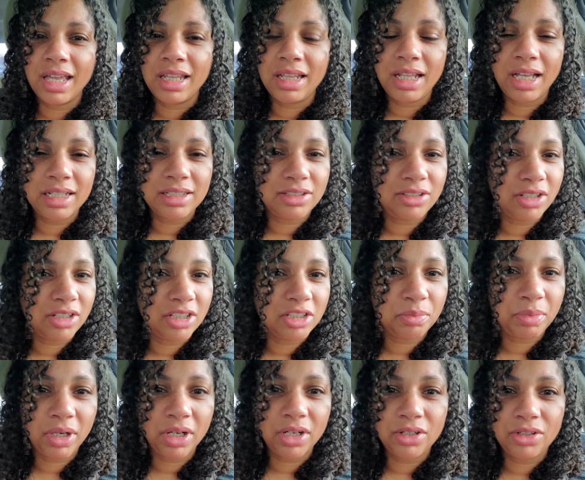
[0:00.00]
And that's going to
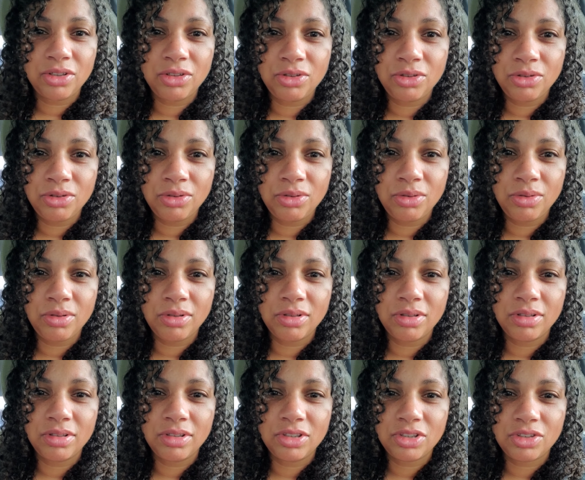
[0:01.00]
spark new
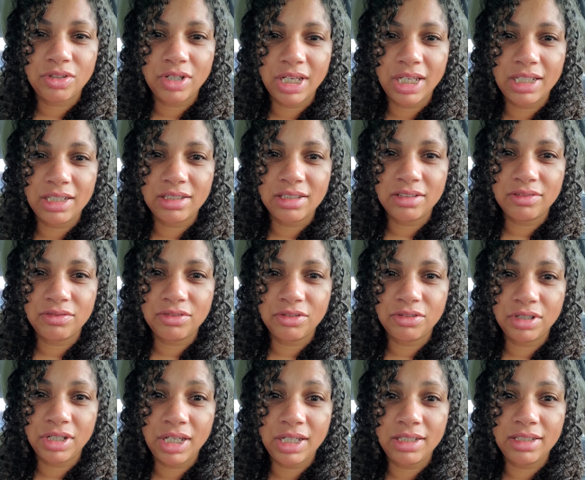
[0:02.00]
strains of
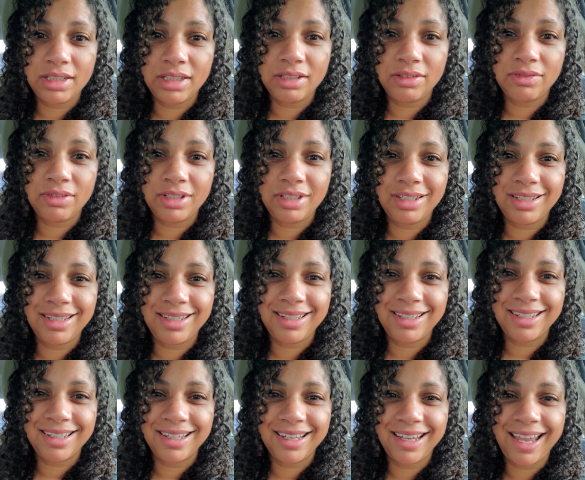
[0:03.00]

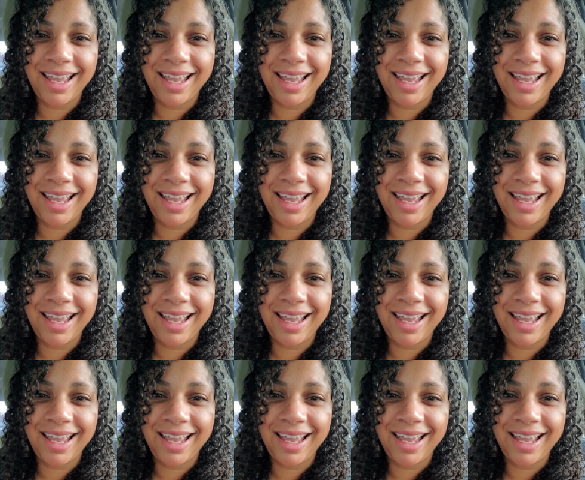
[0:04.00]
creativity.